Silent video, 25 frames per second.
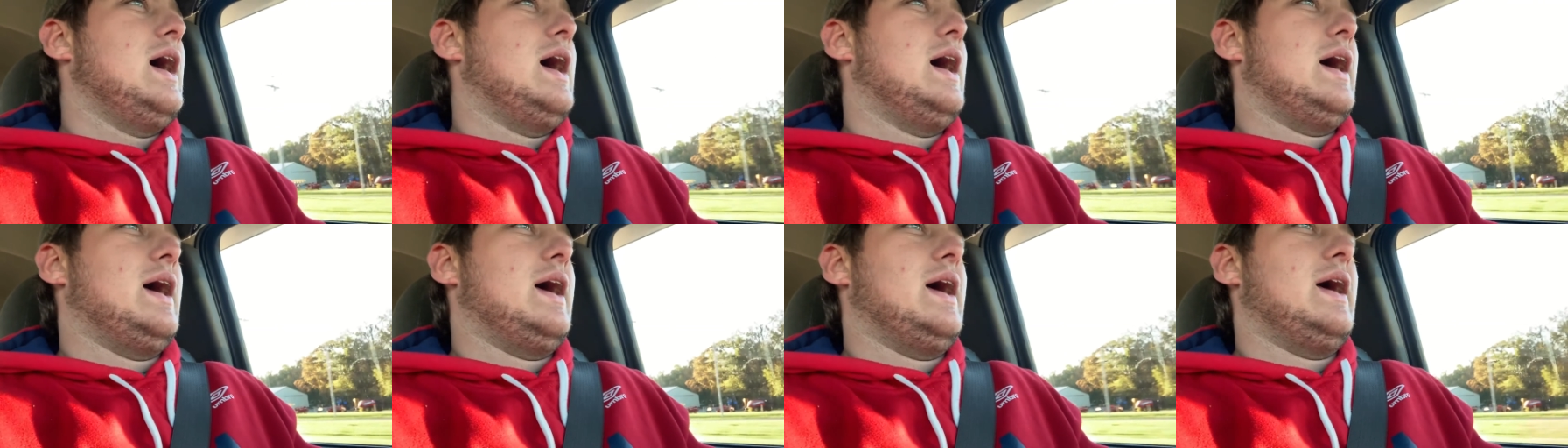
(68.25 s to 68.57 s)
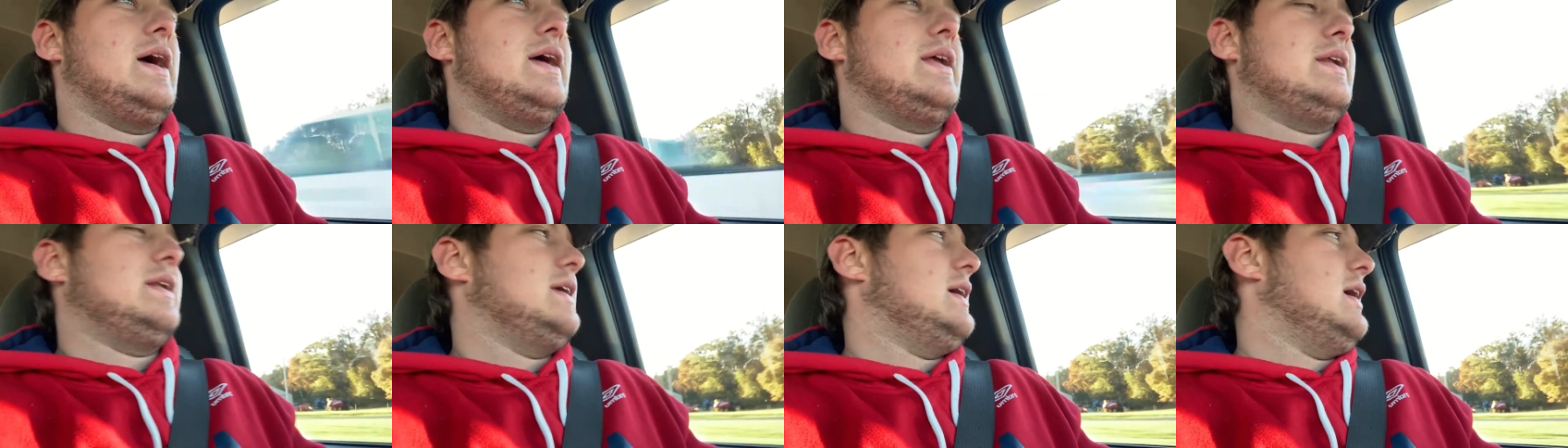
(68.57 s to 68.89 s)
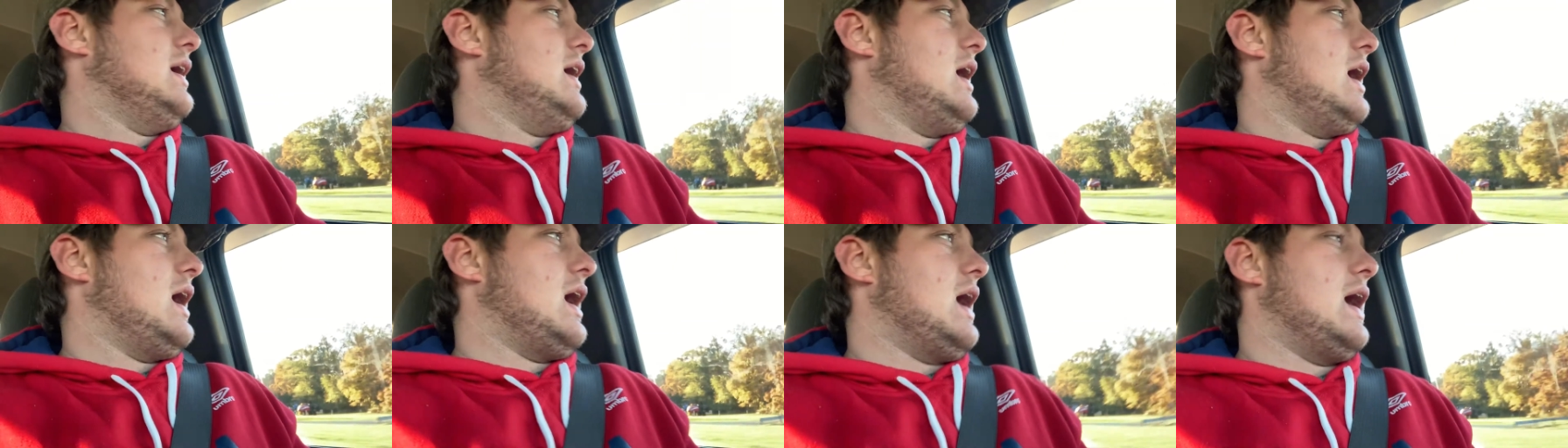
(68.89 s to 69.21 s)
And
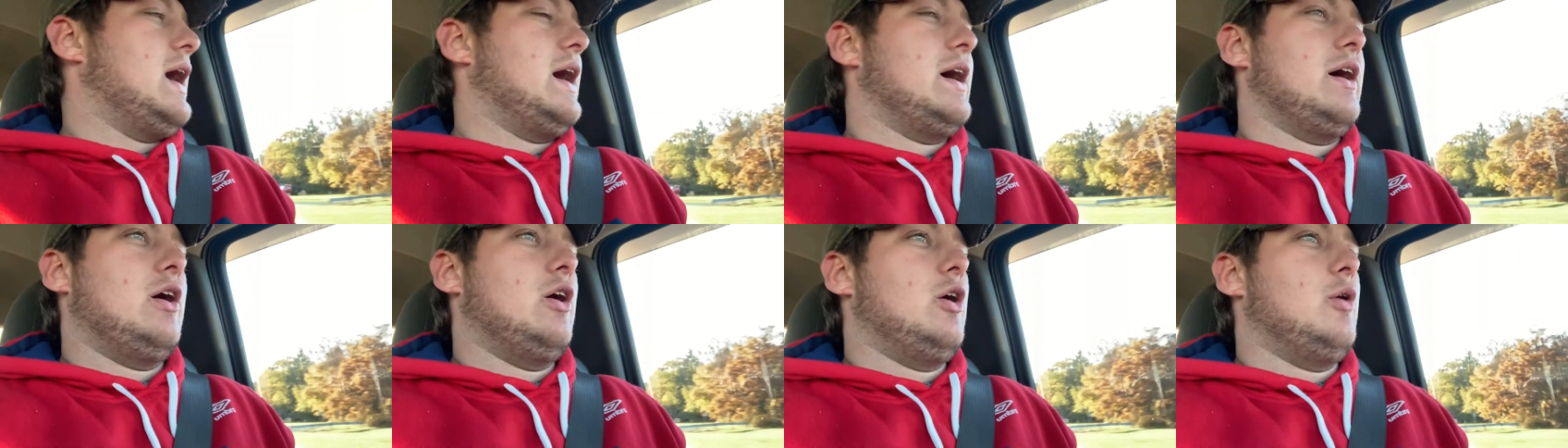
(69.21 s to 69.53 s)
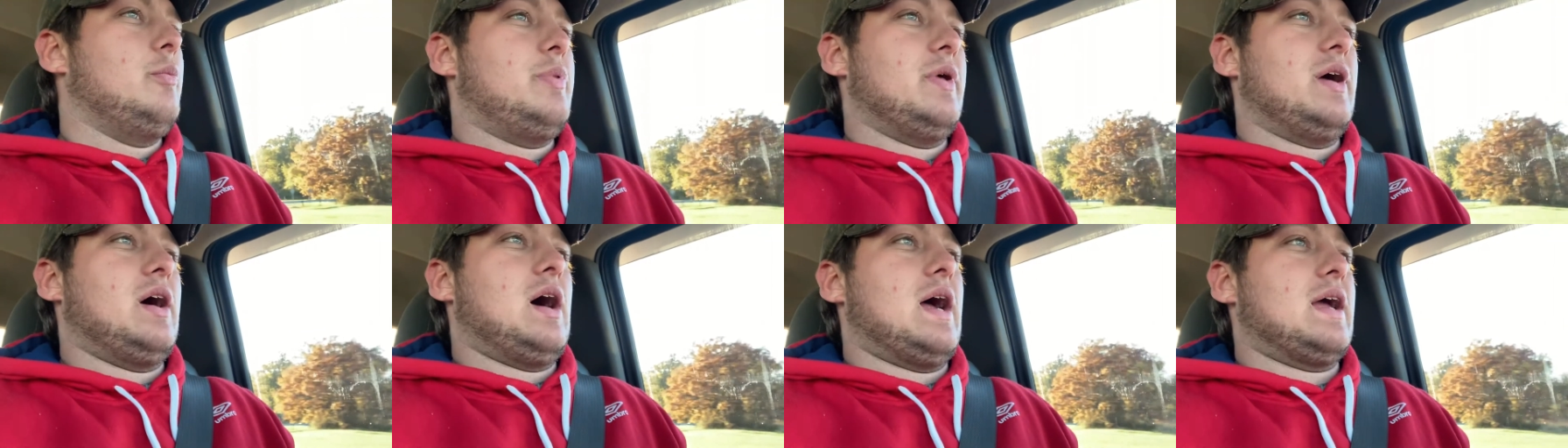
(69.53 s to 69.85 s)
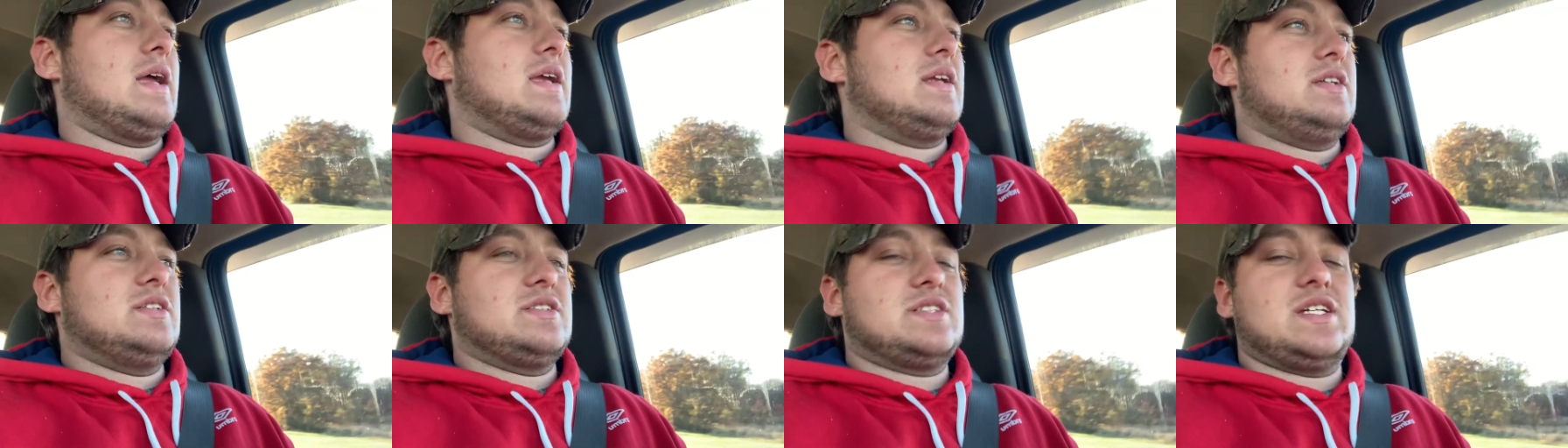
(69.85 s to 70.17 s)
I hope that
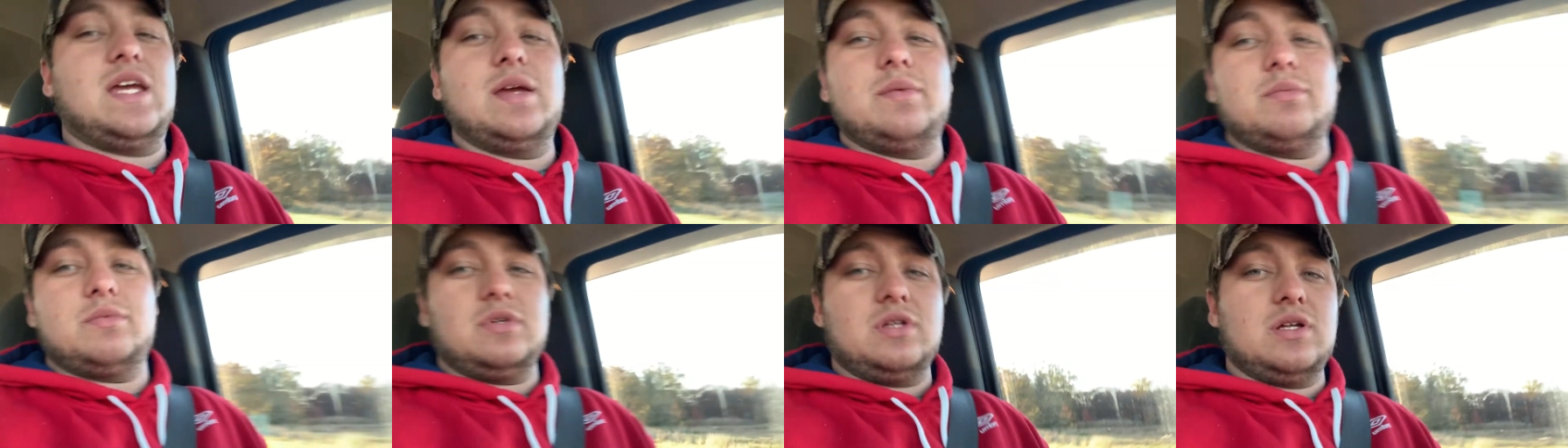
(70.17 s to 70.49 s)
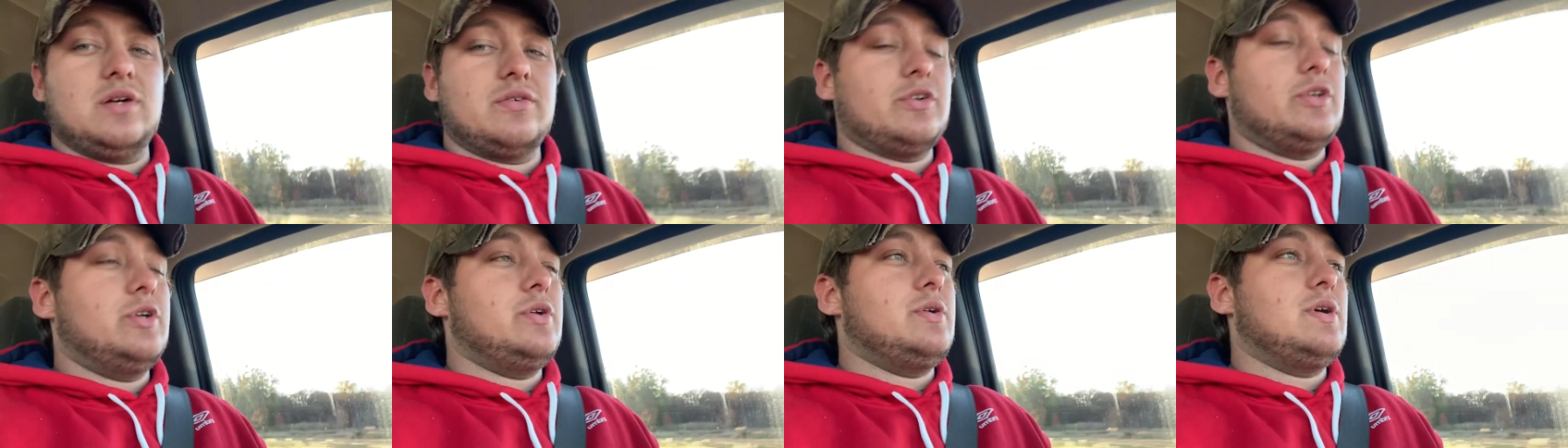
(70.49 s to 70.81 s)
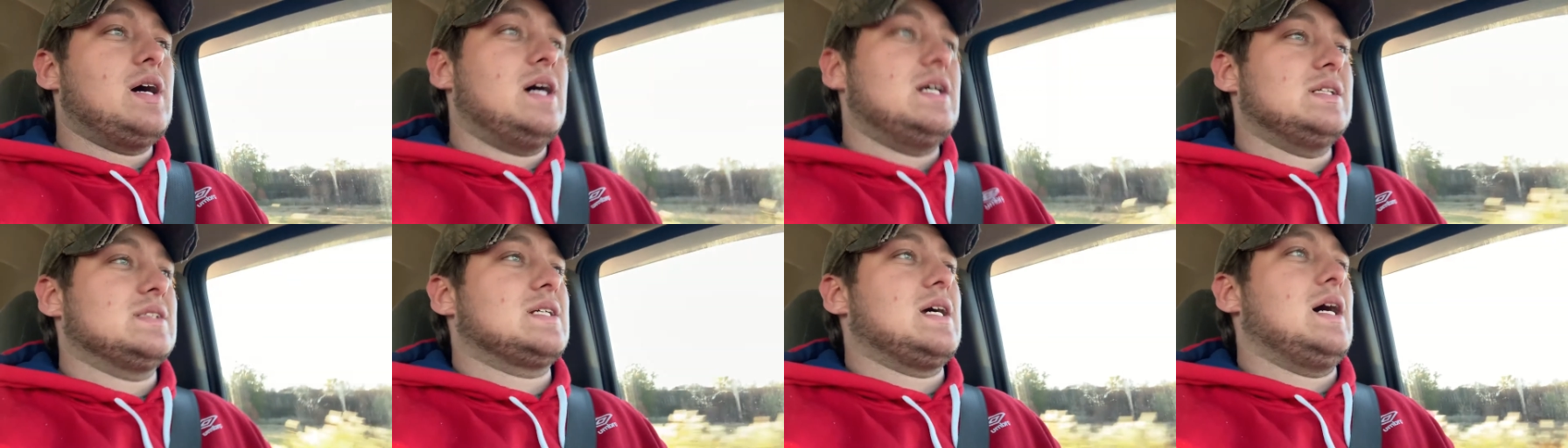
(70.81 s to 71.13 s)
I can just keep delivering you
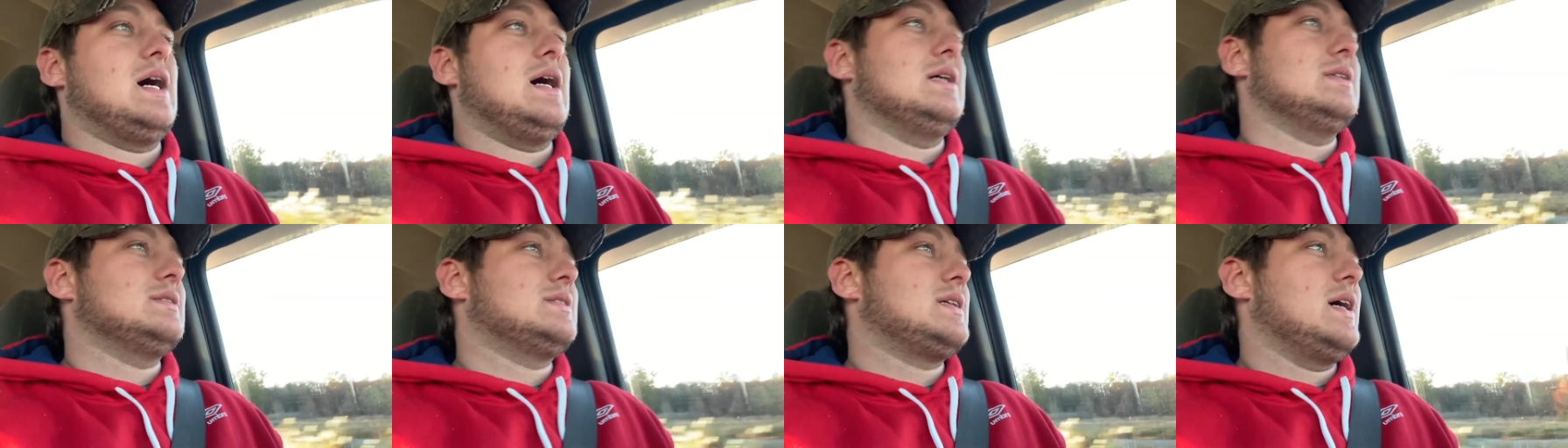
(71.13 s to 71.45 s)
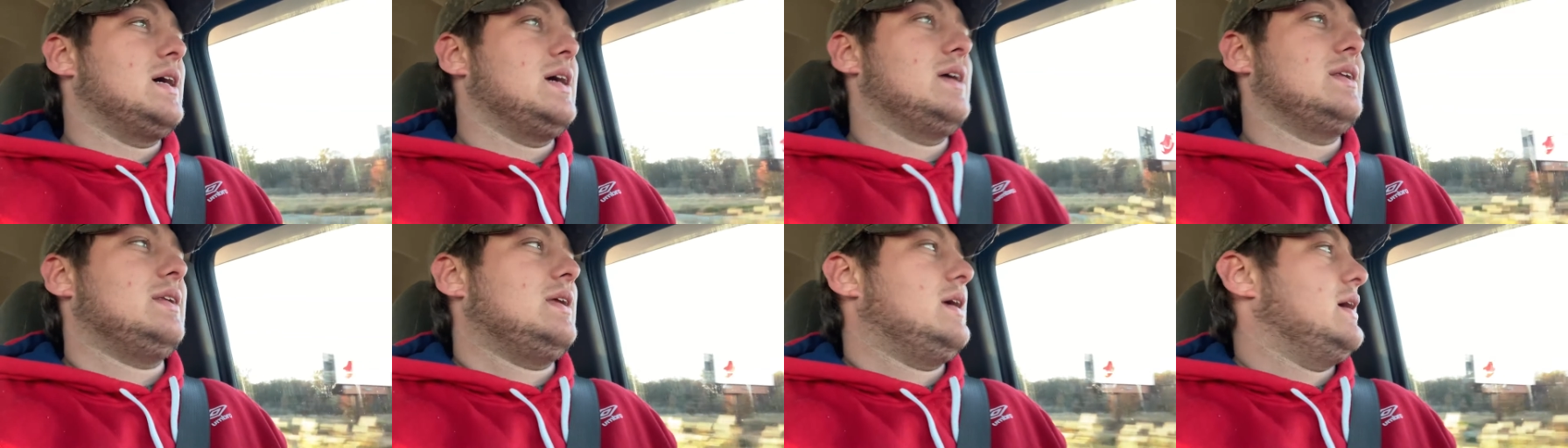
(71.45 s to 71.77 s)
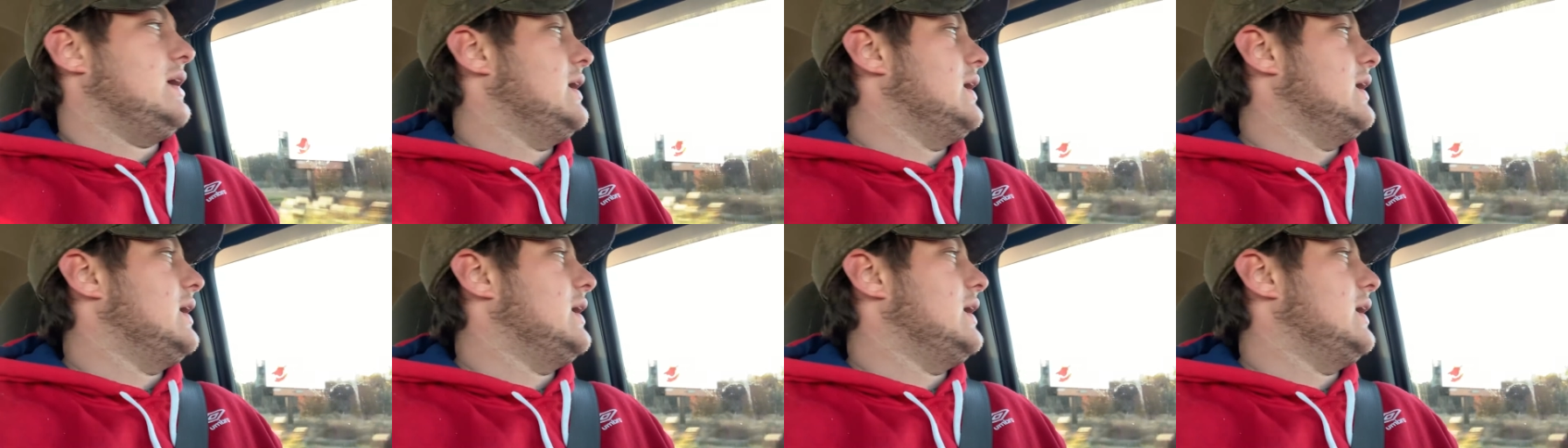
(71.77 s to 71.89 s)
guys content